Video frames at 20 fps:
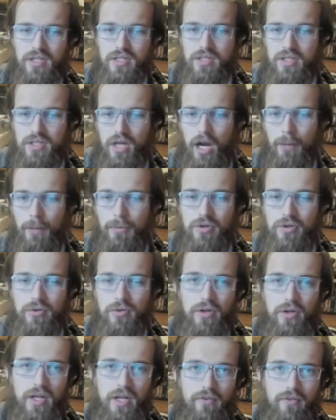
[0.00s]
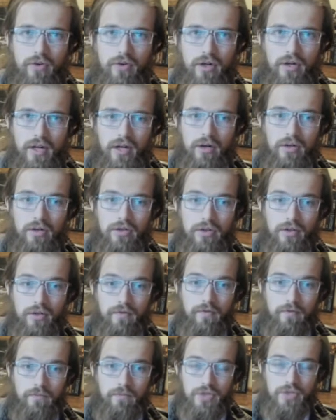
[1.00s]
opportunity for her character
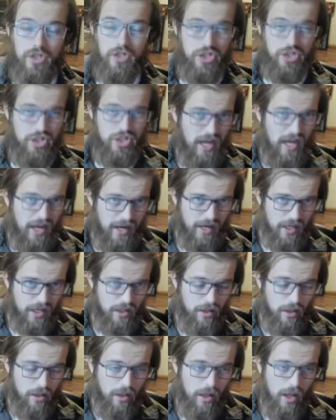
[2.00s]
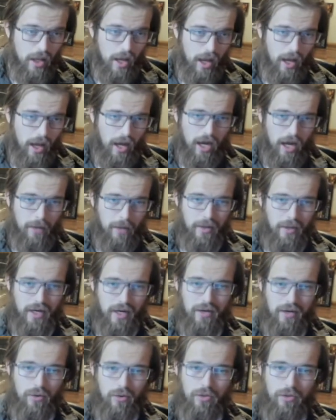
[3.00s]
to shine. But
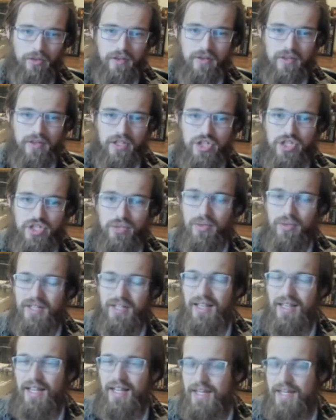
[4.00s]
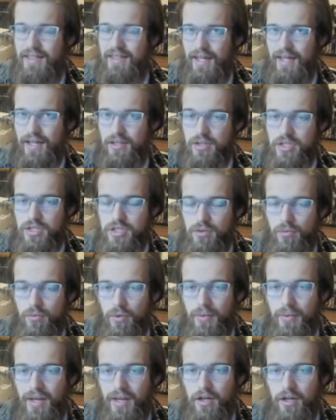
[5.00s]
I don't think that she really liked that. And so
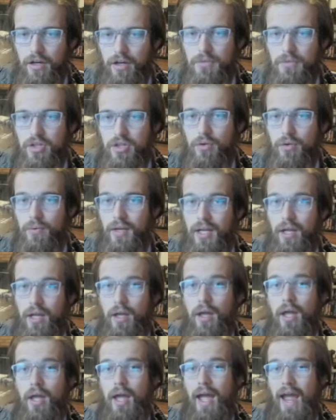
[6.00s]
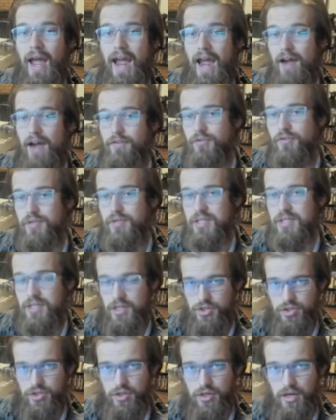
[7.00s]
what we ended up doing after this
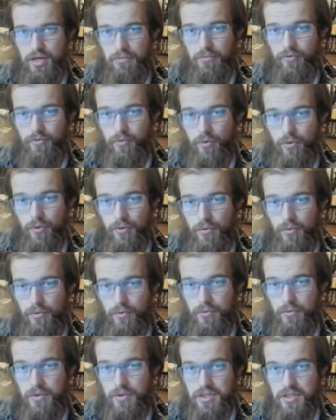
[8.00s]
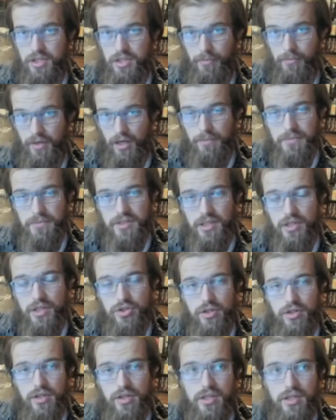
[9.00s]
session and before this coming up
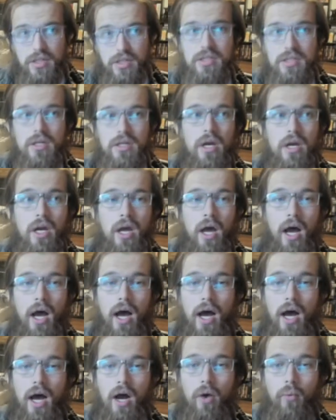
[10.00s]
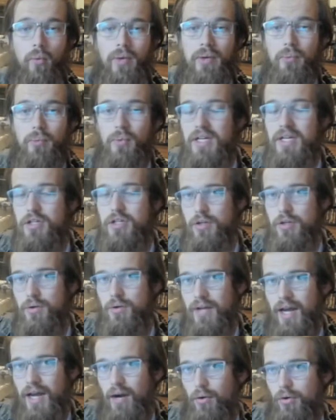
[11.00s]
session is we
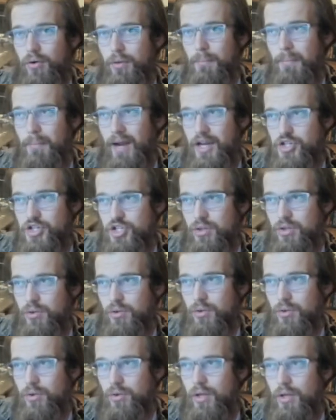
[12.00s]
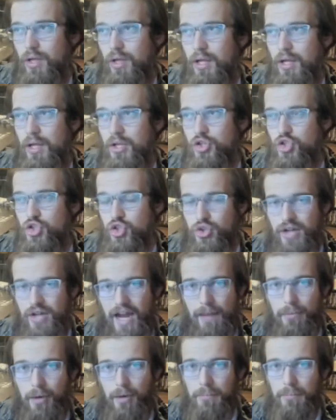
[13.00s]
retuned how her magical
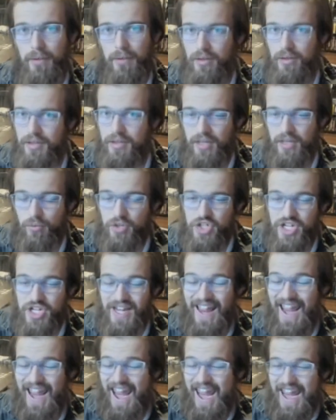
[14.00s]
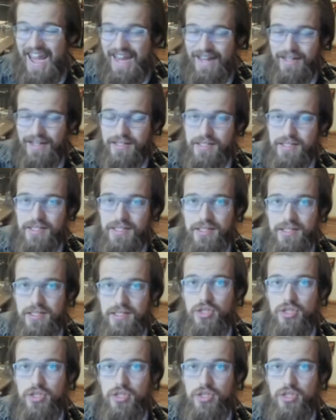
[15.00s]
trap ability, which enhances